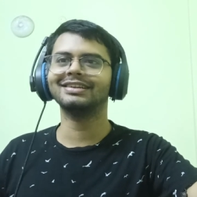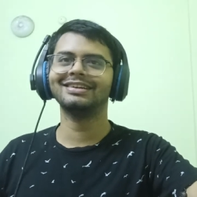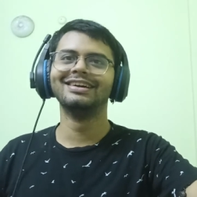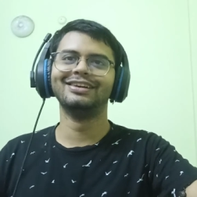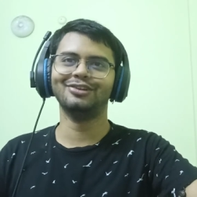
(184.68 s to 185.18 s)
and,
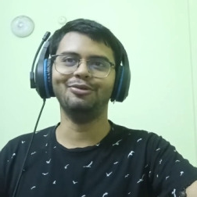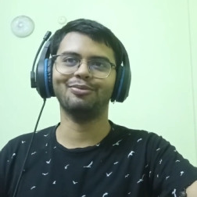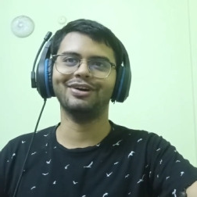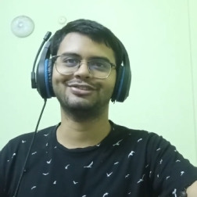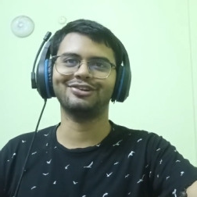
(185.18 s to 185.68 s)
you know,
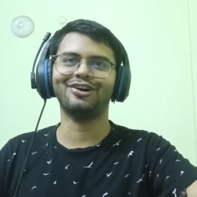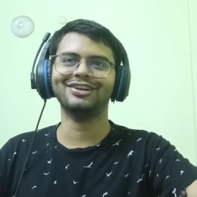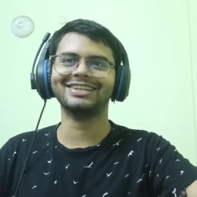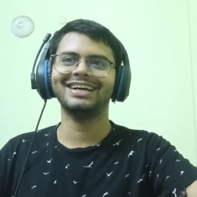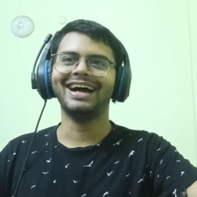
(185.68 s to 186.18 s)

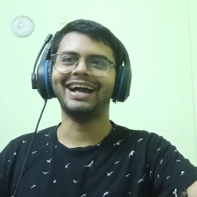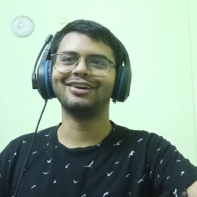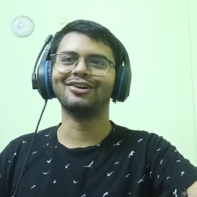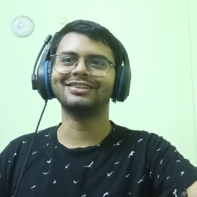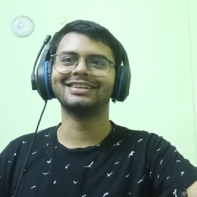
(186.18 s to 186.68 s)
whatnot.
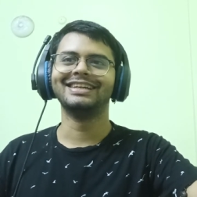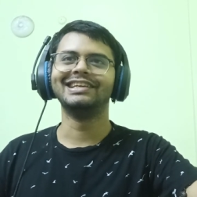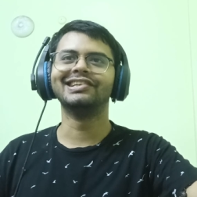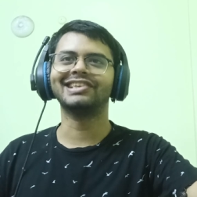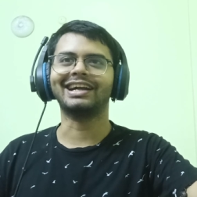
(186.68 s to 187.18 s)
I got
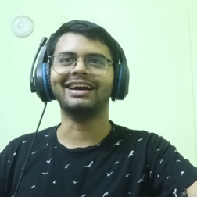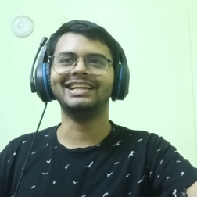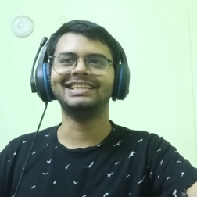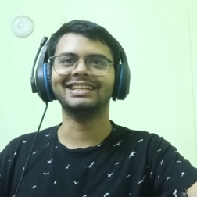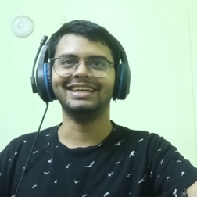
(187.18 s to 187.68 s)

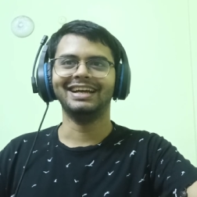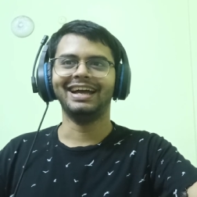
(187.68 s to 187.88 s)
isekai